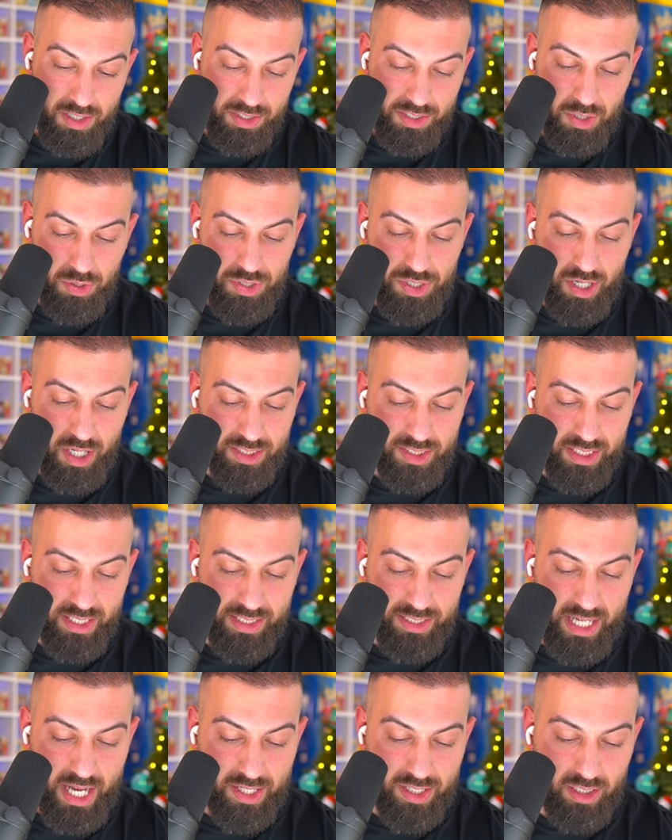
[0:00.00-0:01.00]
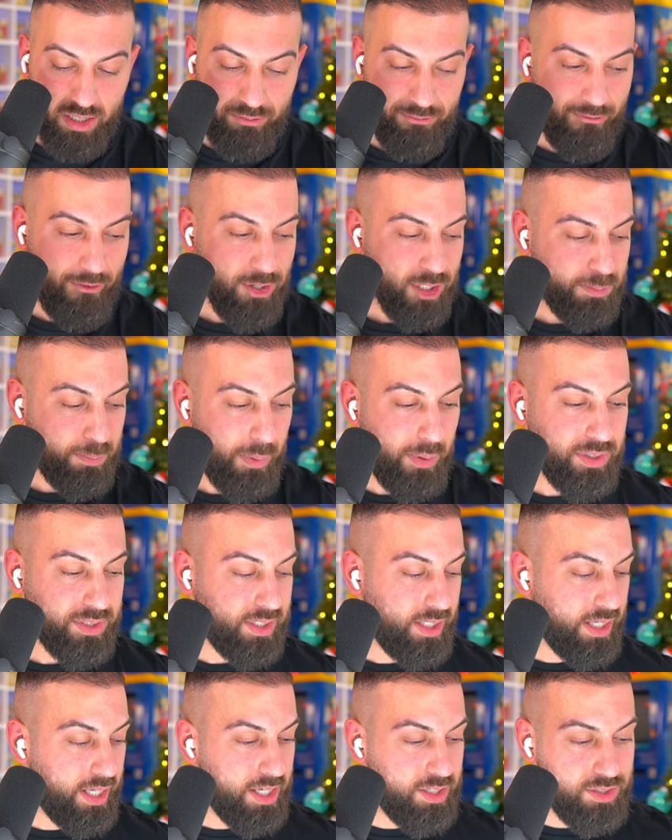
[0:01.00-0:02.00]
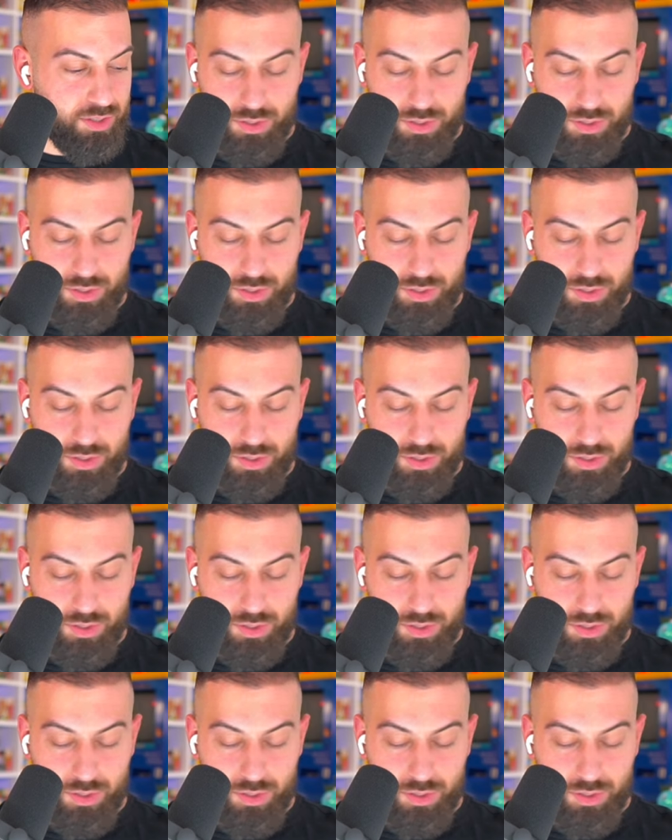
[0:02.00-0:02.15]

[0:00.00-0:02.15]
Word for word: So Justin is actually the first person to get